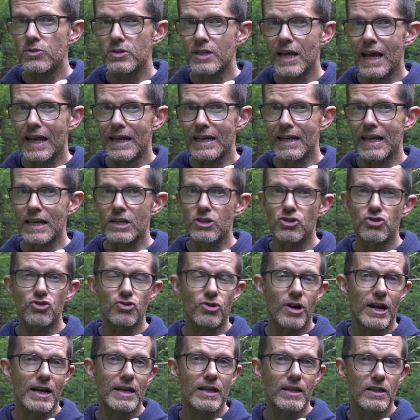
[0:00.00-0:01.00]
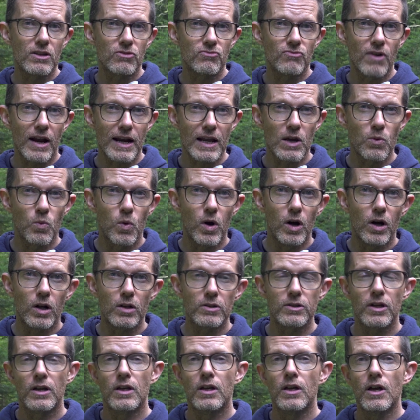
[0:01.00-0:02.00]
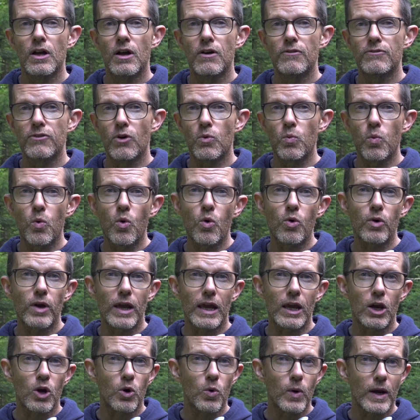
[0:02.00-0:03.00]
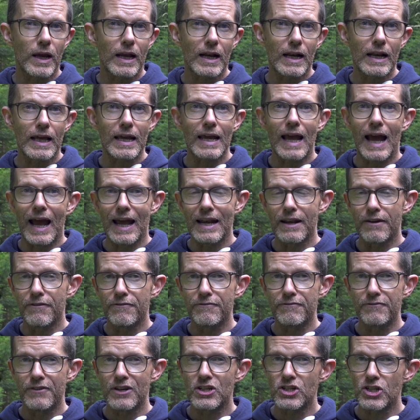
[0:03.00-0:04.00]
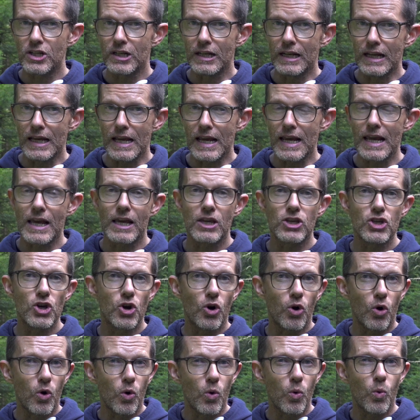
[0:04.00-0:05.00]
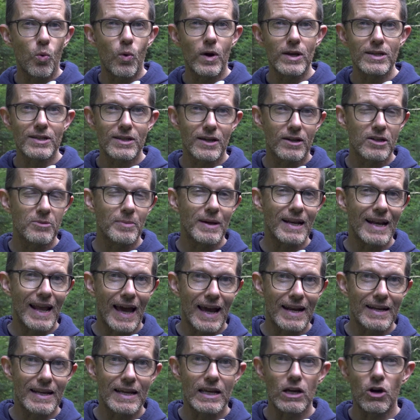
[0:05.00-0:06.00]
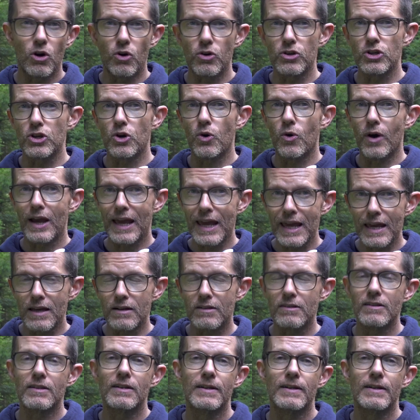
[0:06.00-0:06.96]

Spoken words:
techniques trend in the running world, for walking quickly and efficiently, you're always going to be landing on your heel.